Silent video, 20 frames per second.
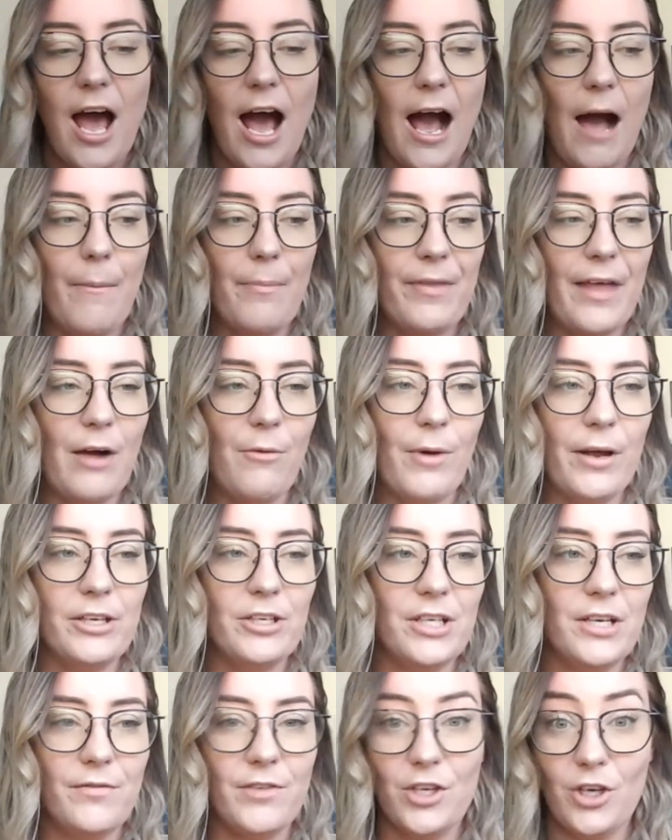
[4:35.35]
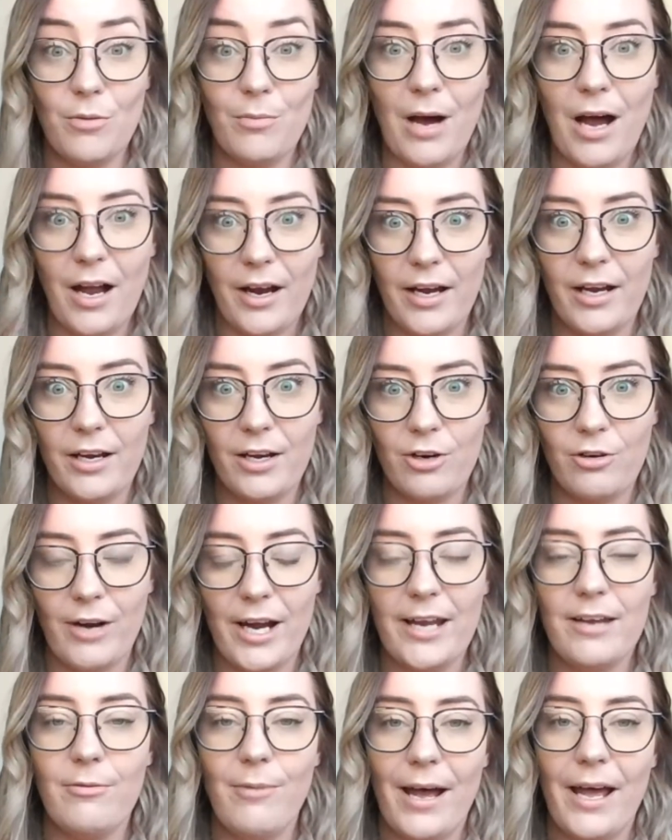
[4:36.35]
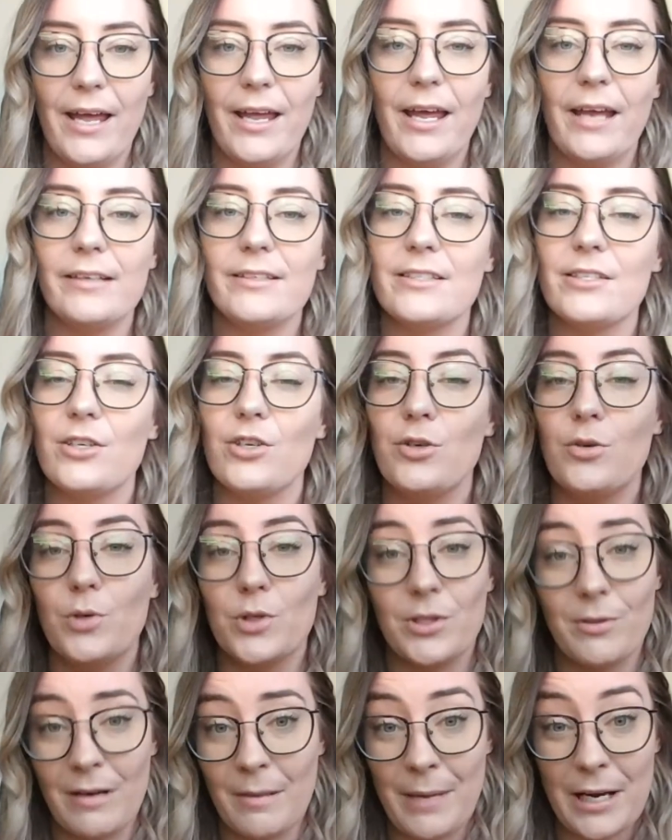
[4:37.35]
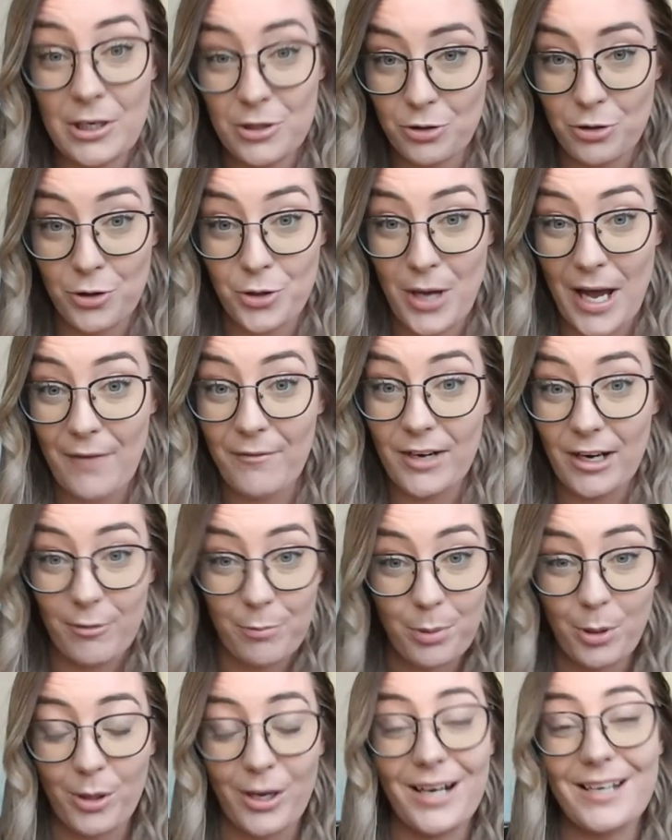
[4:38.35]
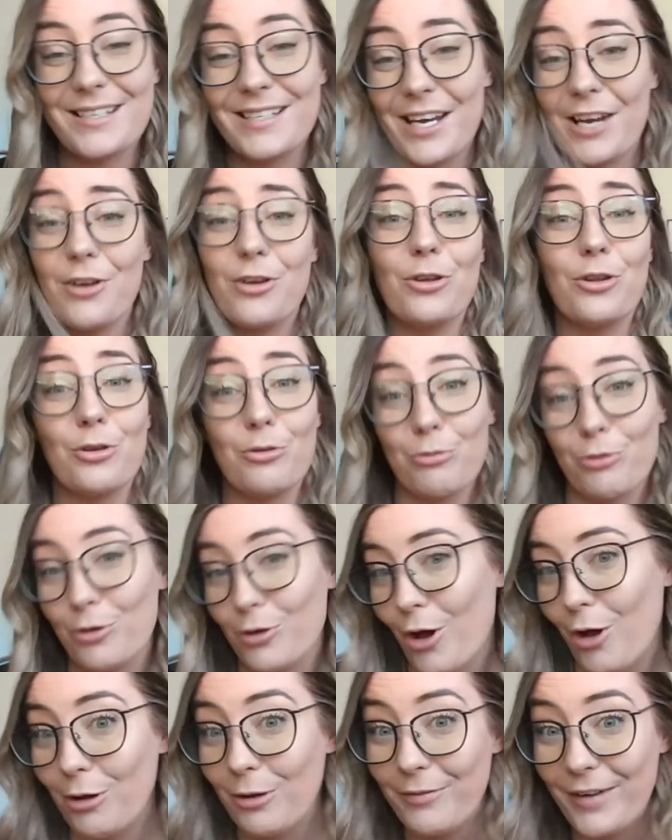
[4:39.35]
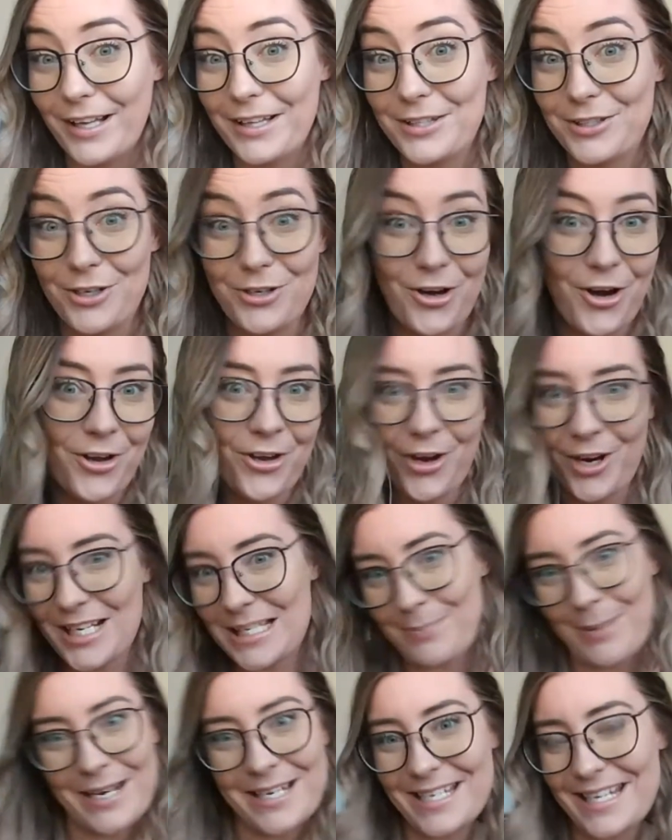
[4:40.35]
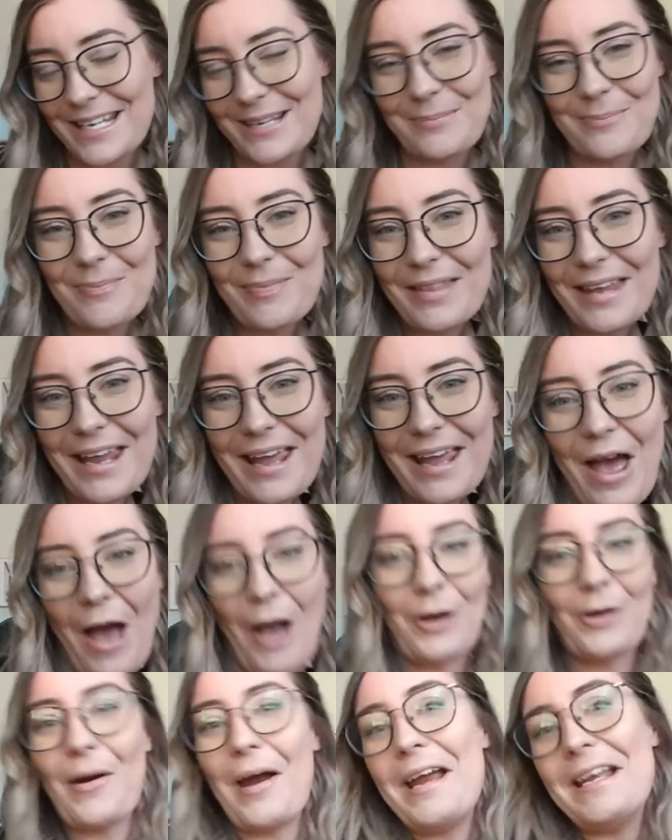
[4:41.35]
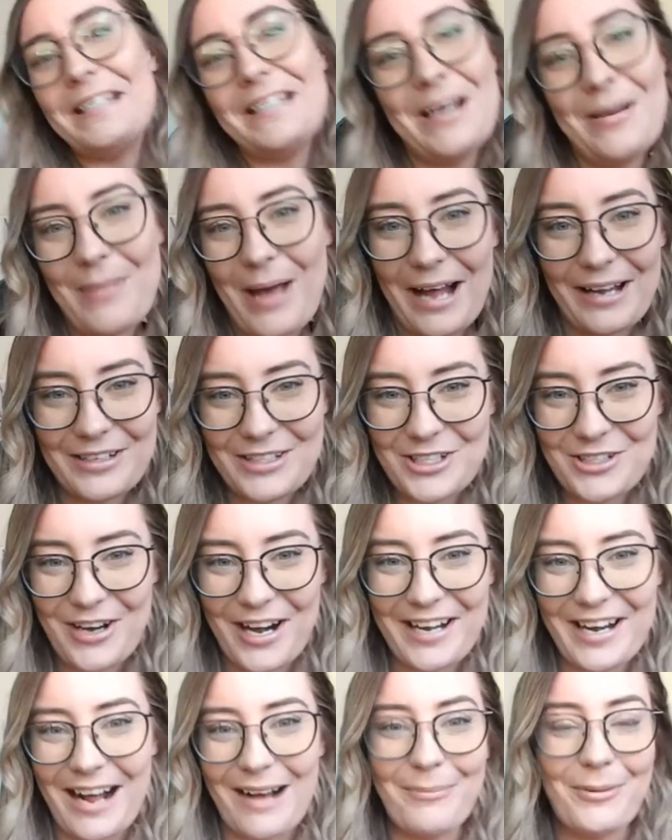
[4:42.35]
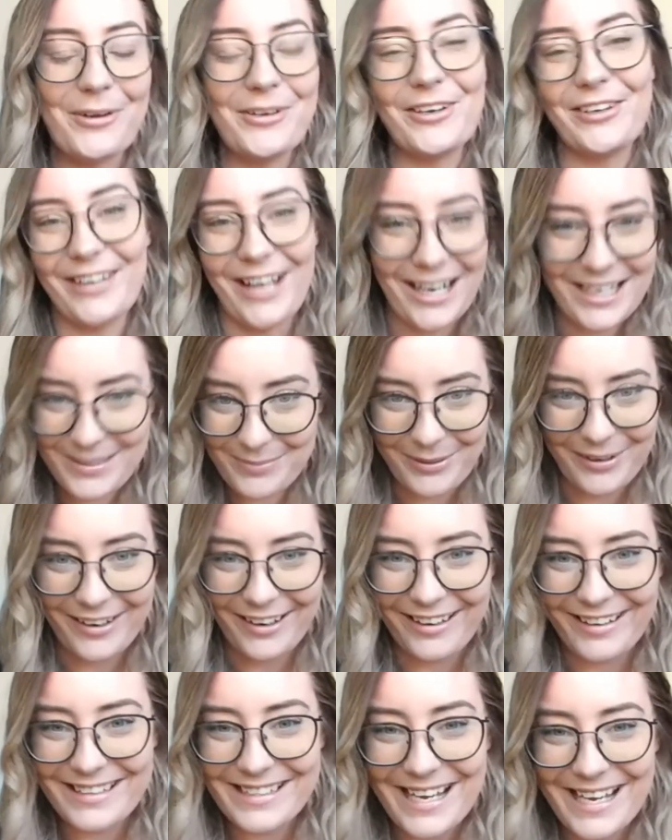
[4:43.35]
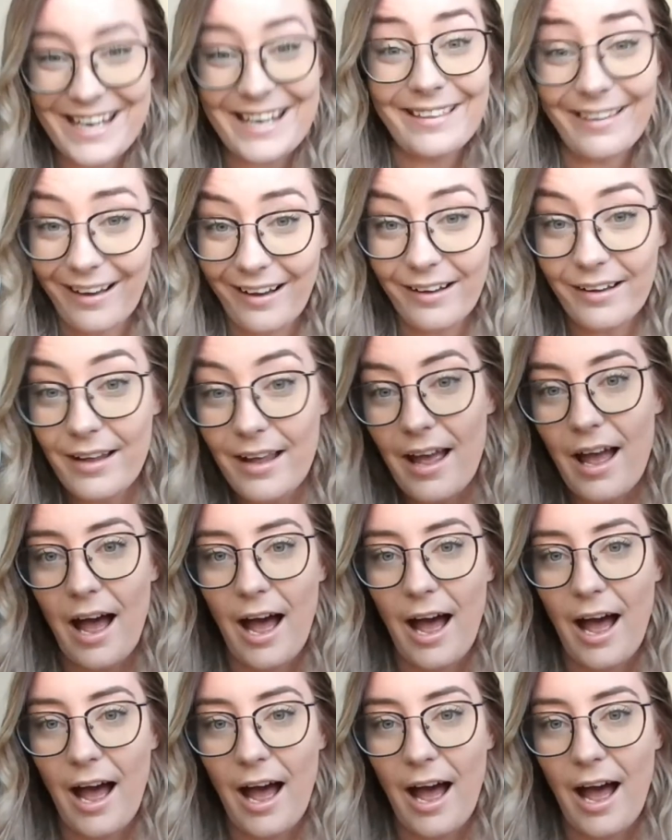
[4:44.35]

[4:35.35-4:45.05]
That way you're giving your market a great way, and you also want to make sure you have enough products to get you through the whole event. So don't go spending a crazy amount straight up on your luxe products either.